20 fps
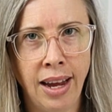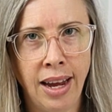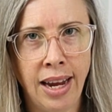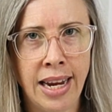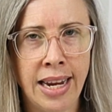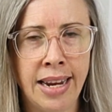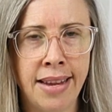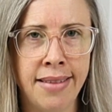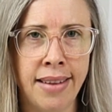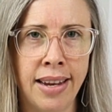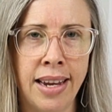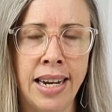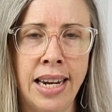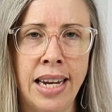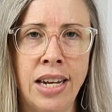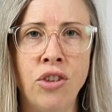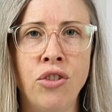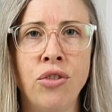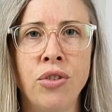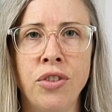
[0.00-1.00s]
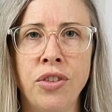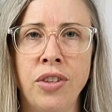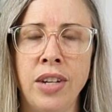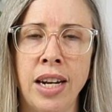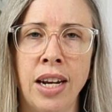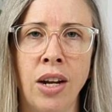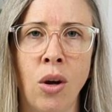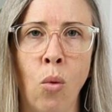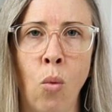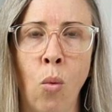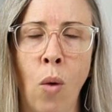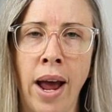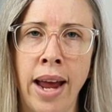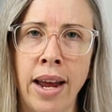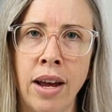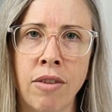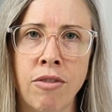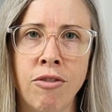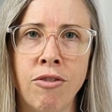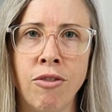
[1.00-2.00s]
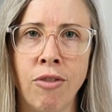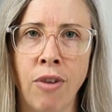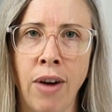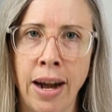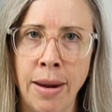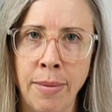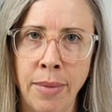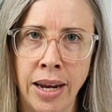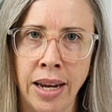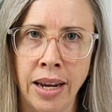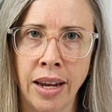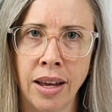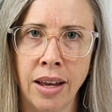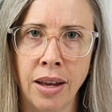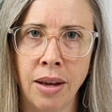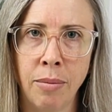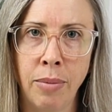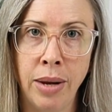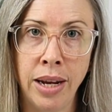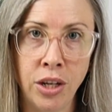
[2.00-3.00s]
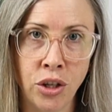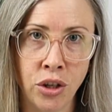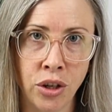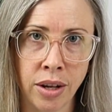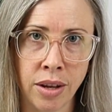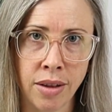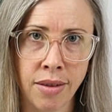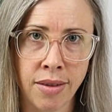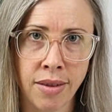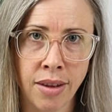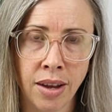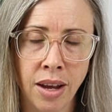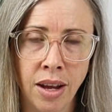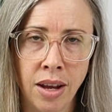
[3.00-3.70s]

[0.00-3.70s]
is an interesting way of framing pictures.